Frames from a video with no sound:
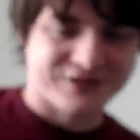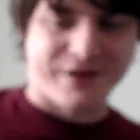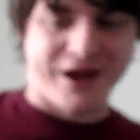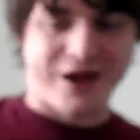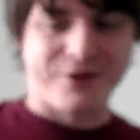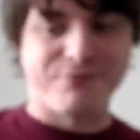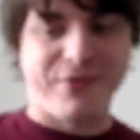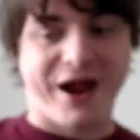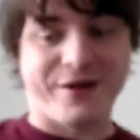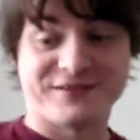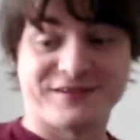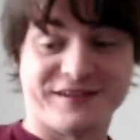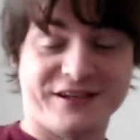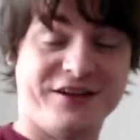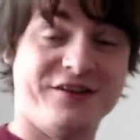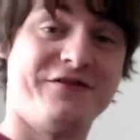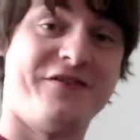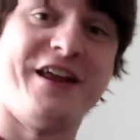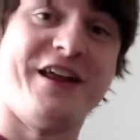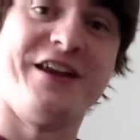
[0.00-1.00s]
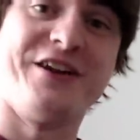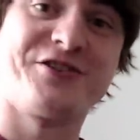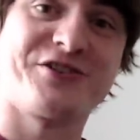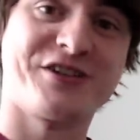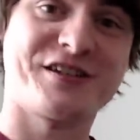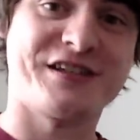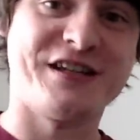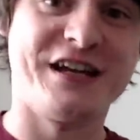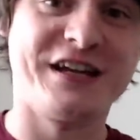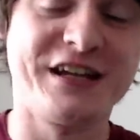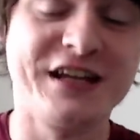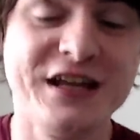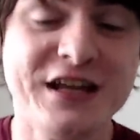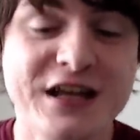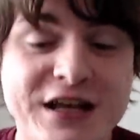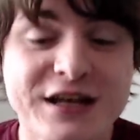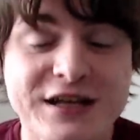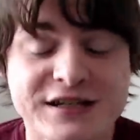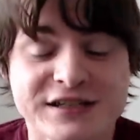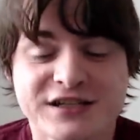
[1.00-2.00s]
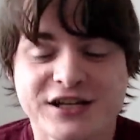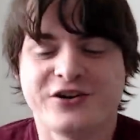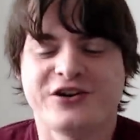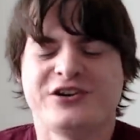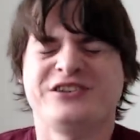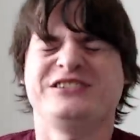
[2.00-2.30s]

about maps that you find interesting. So,